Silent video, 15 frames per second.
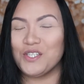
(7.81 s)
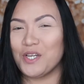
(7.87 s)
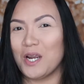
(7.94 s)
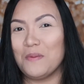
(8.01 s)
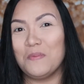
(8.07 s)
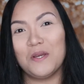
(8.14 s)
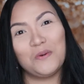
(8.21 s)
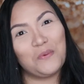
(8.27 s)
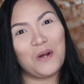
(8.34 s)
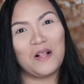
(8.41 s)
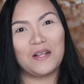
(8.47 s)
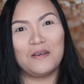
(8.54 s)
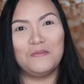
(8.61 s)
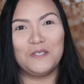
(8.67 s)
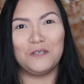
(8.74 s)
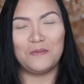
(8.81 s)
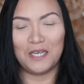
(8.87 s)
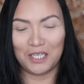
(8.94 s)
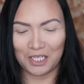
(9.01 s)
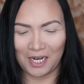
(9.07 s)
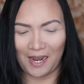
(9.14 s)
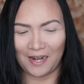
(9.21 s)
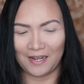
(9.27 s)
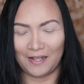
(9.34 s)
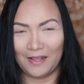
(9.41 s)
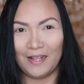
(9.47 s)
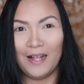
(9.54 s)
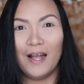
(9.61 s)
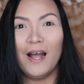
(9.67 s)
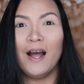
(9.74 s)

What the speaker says: Sharp and welcome to my channel.